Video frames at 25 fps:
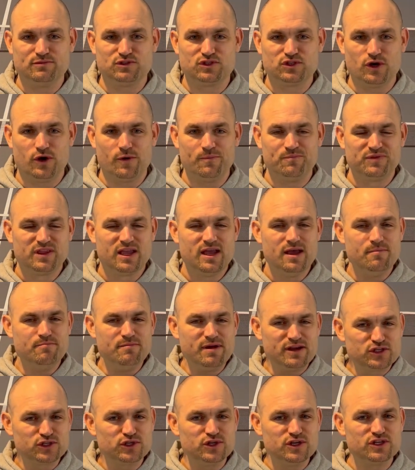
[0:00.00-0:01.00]
So
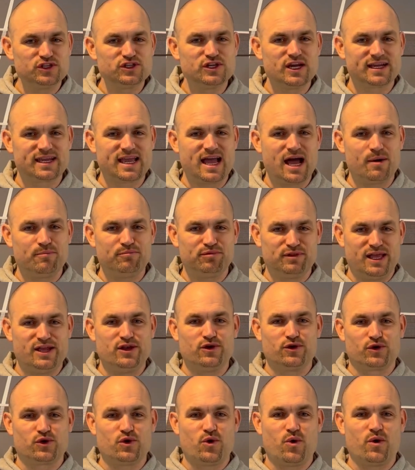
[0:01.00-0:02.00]
make sure you check out Play
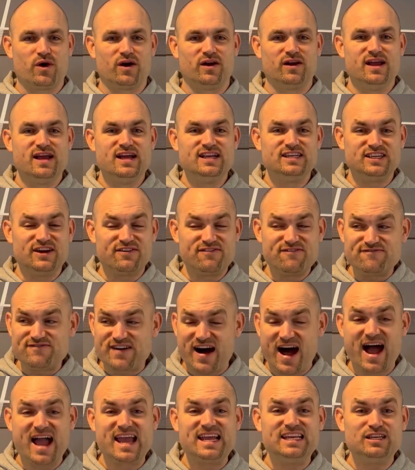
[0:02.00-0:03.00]
Your Court to
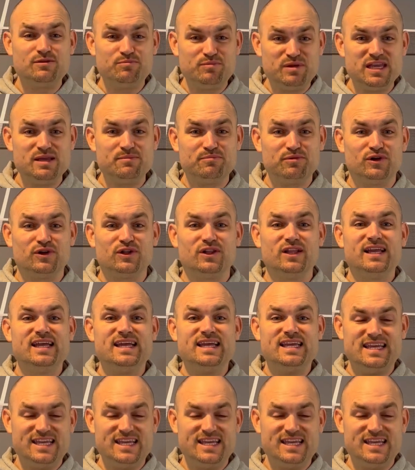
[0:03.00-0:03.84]
find people